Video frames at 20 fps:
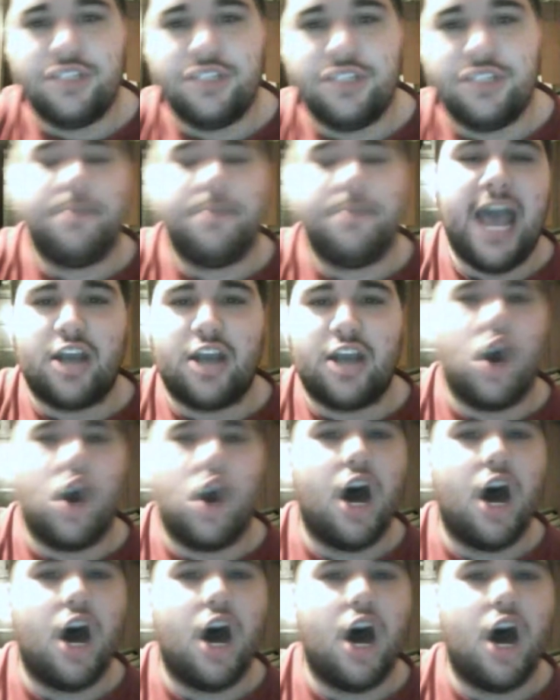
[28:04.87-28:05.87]
to back
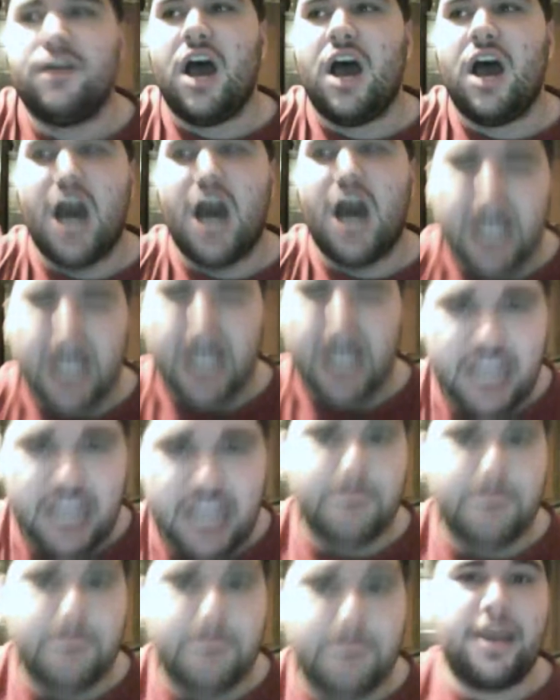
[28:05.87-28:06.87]
off on
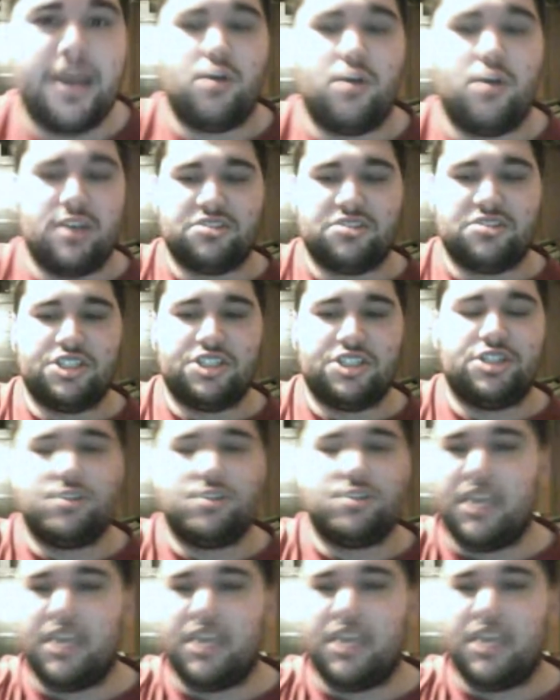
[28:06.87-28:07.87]
independent wrestling
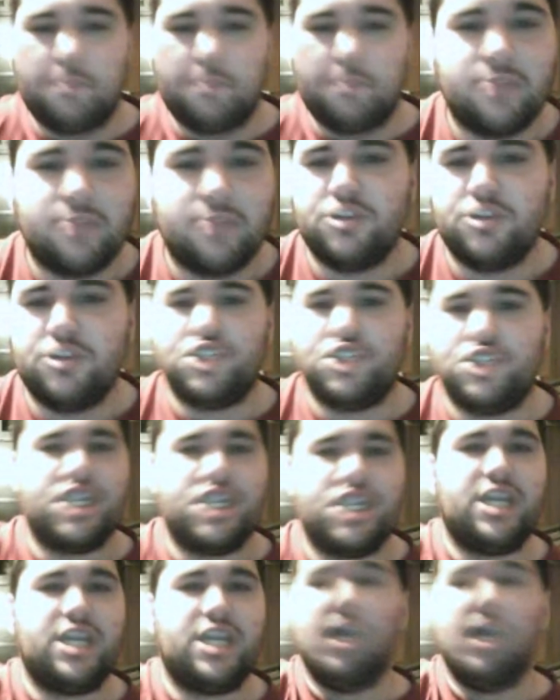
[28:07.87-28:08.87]
shows like
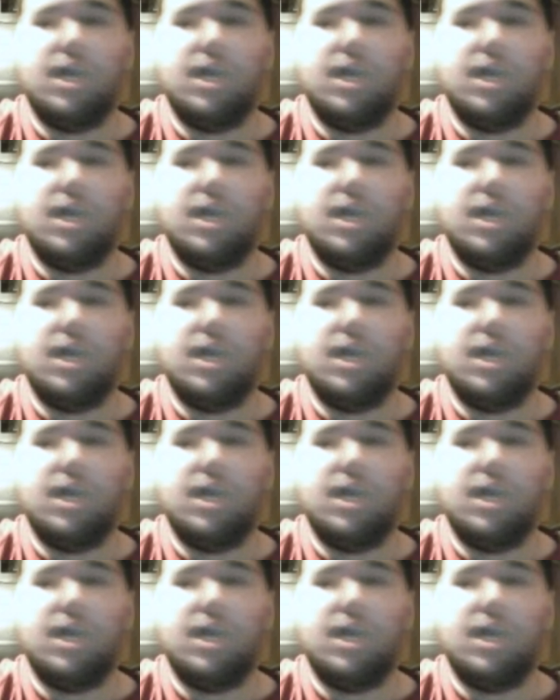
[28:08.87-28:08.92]
PWG,